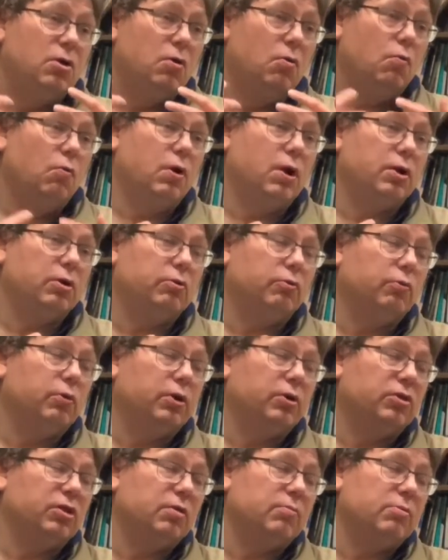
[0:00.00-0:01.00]
What
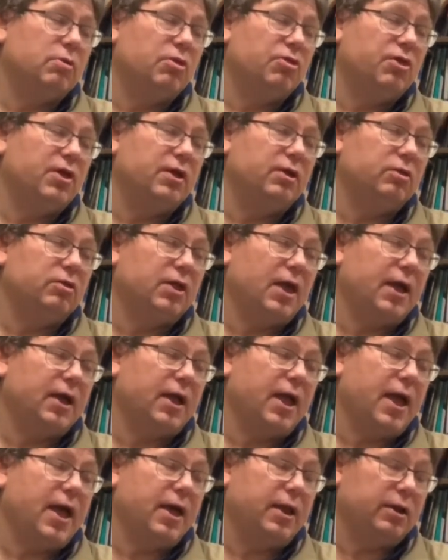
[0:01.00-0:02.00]
are some of the things that
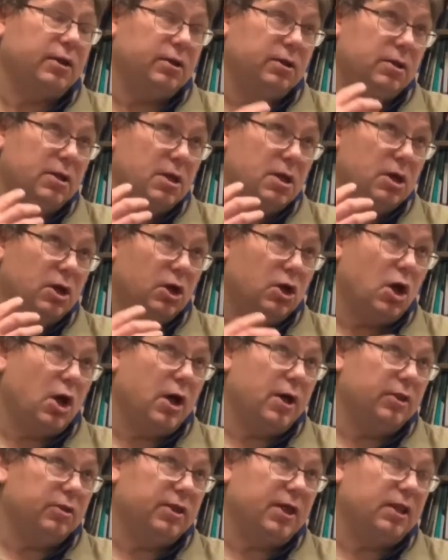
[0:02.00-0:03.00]
can
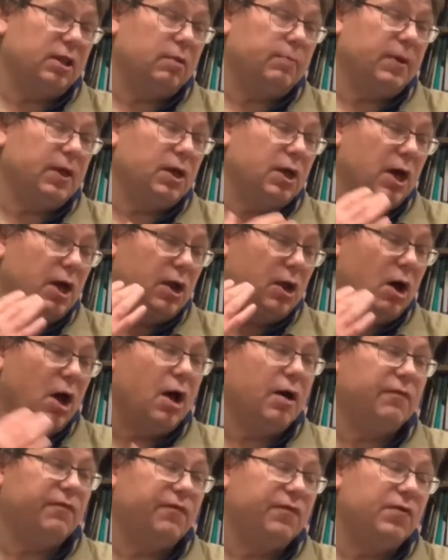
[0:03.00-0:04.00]
cause that to be cut off?